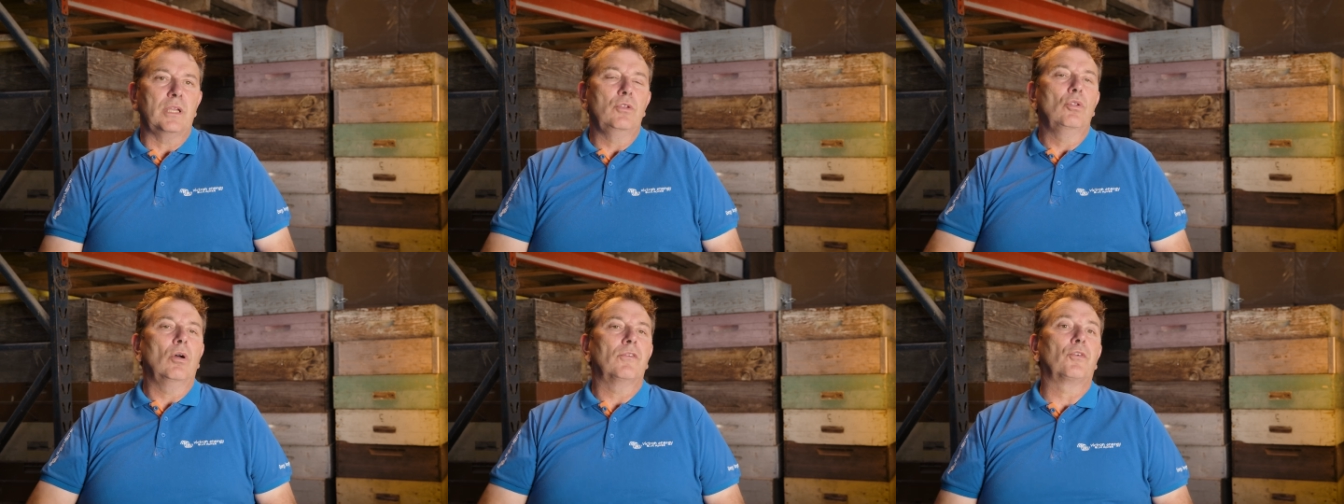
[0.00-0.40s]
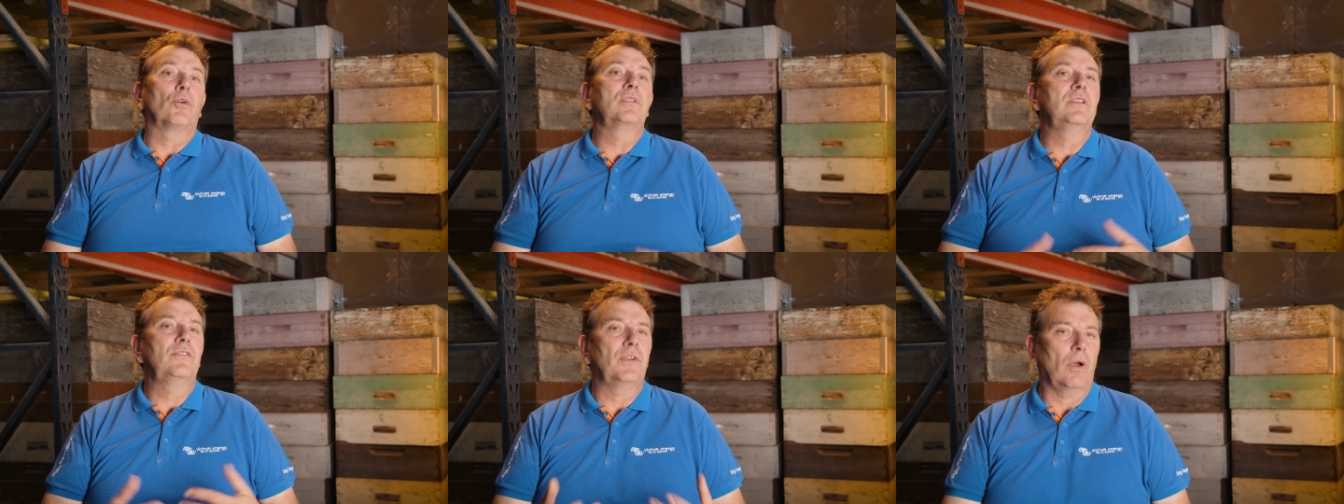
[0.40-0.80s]
being
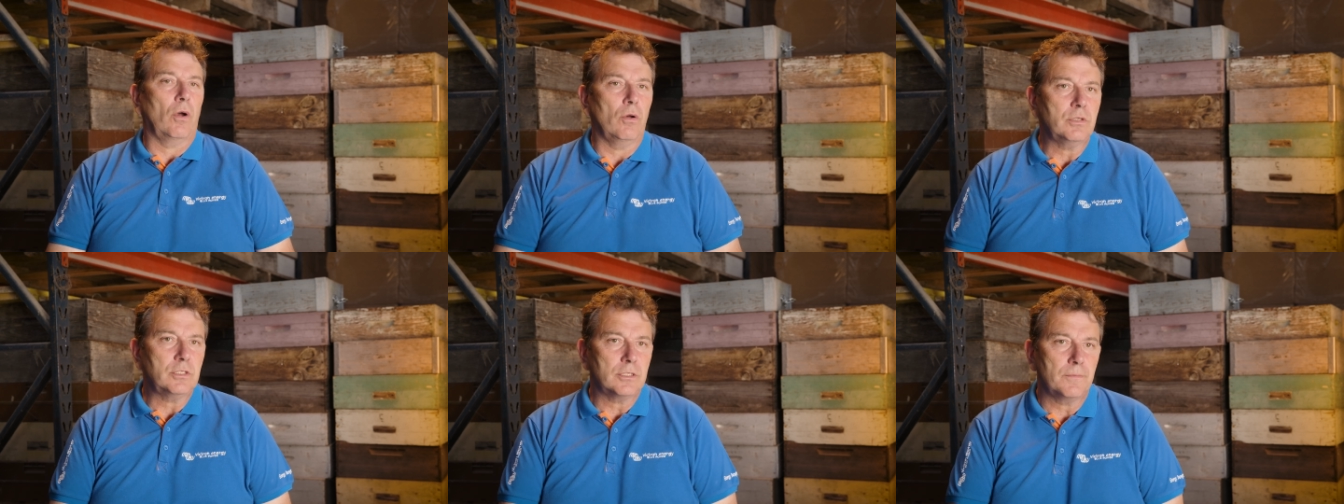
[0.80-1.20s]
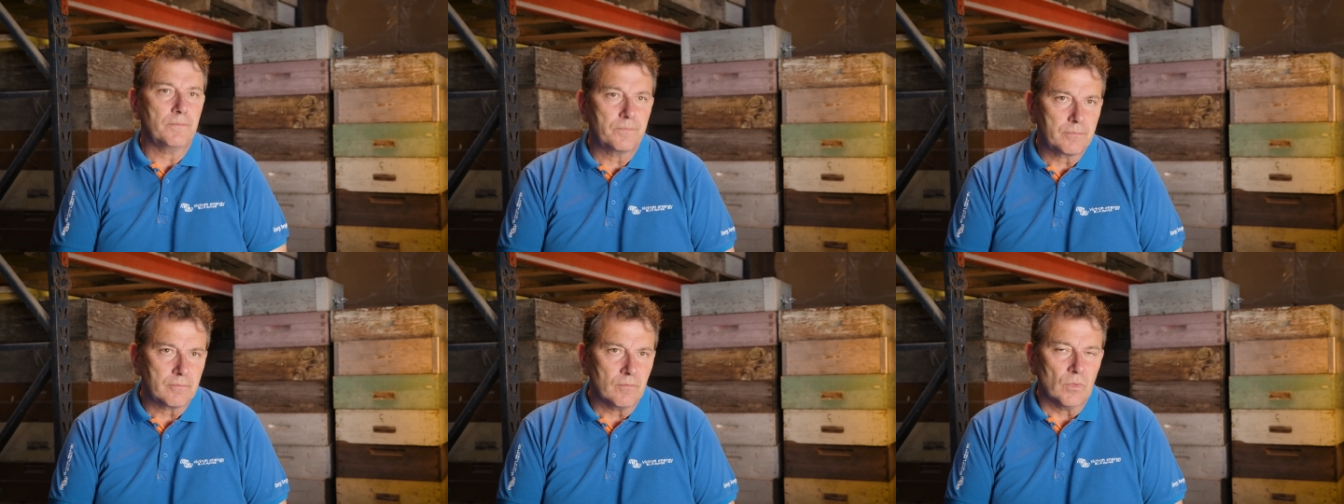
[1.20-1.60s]
able to make the
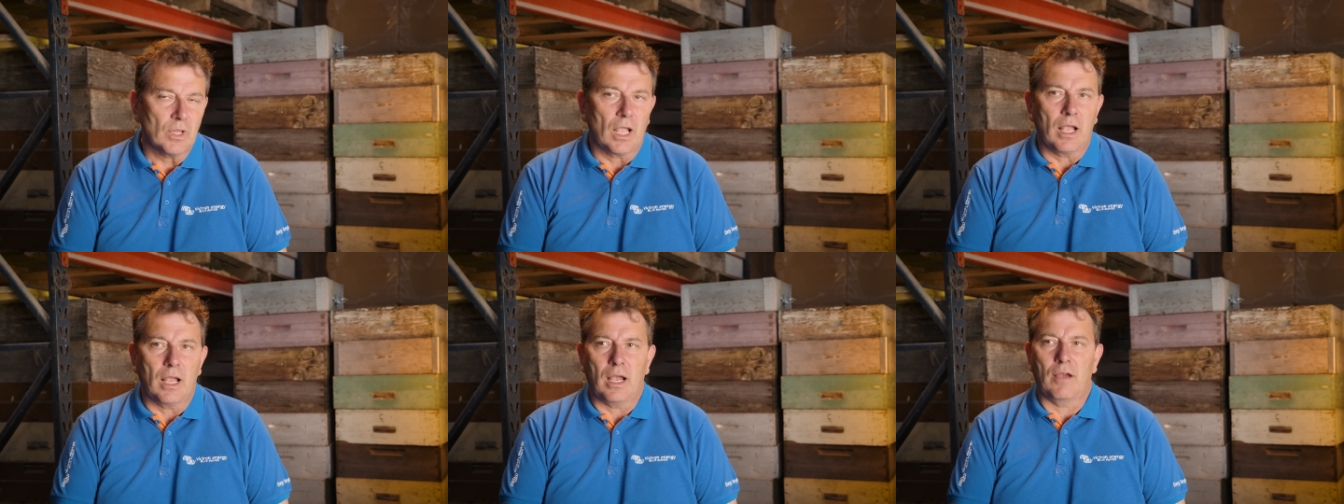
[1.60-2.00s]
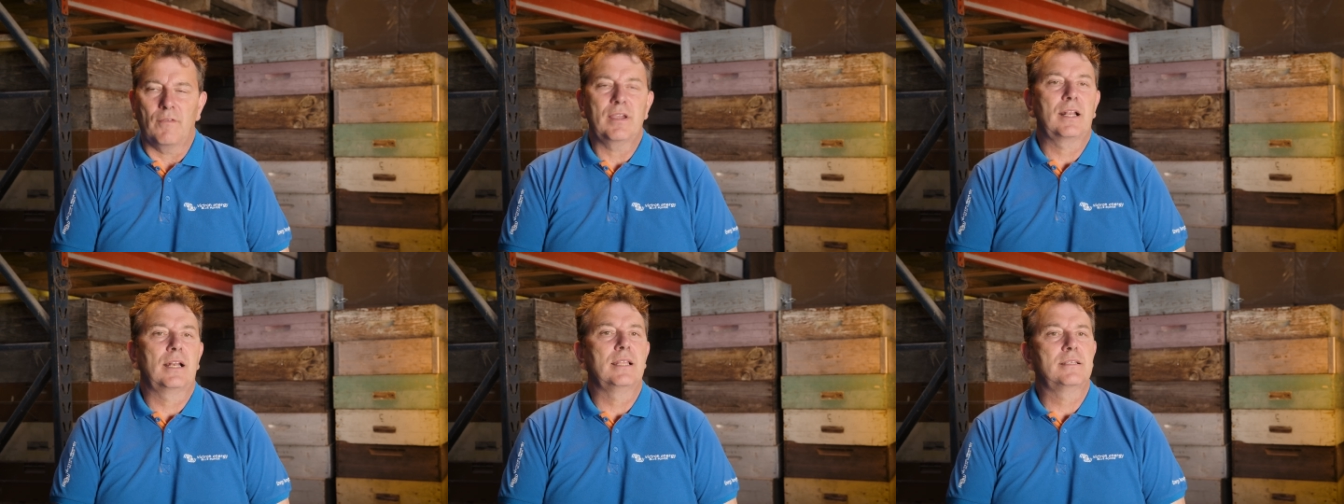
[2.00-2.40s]
site stand
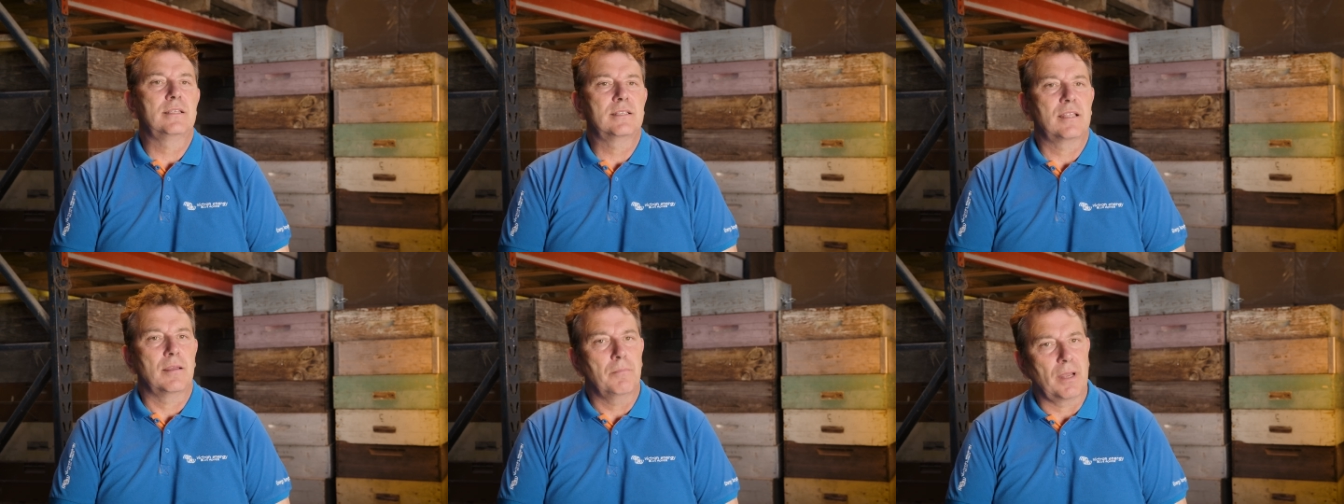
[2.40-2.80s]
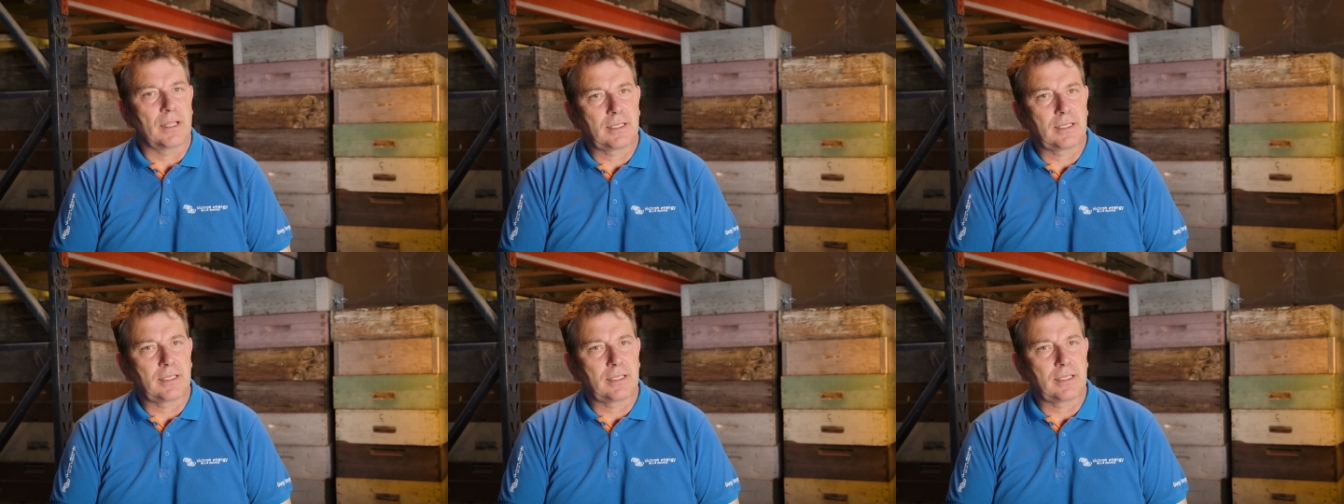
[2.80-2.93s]
alone, it